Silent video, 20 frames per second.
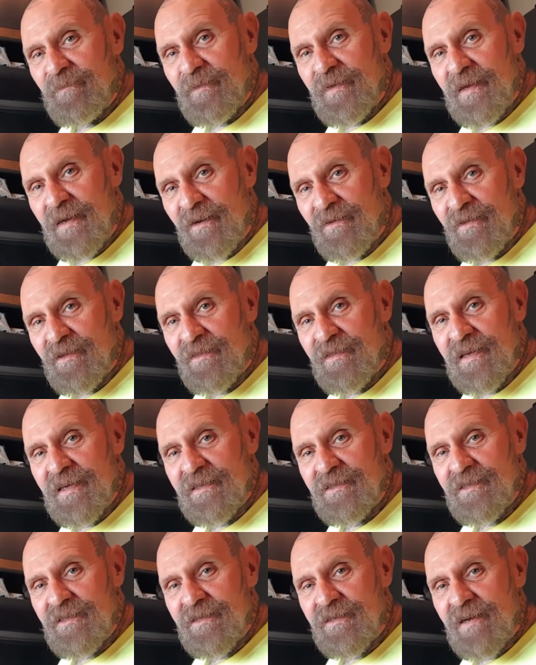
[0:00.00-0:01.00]
you know, the
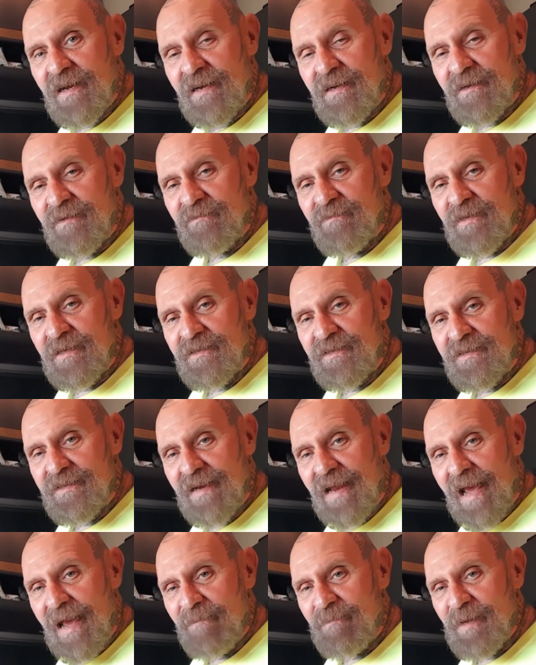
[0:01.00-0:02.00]
thing just kind of is
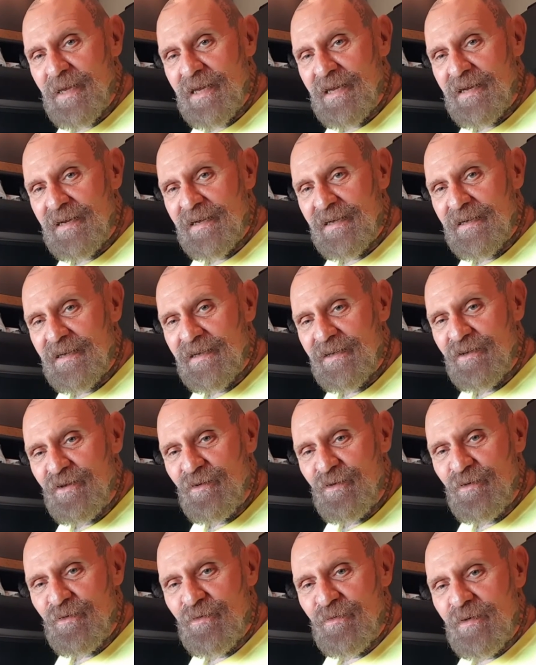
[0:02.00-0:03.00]
snappy and it can
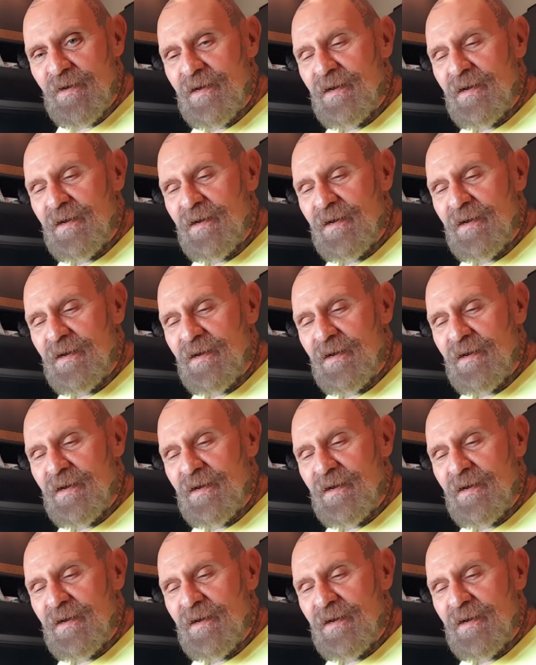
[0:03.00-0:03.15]
do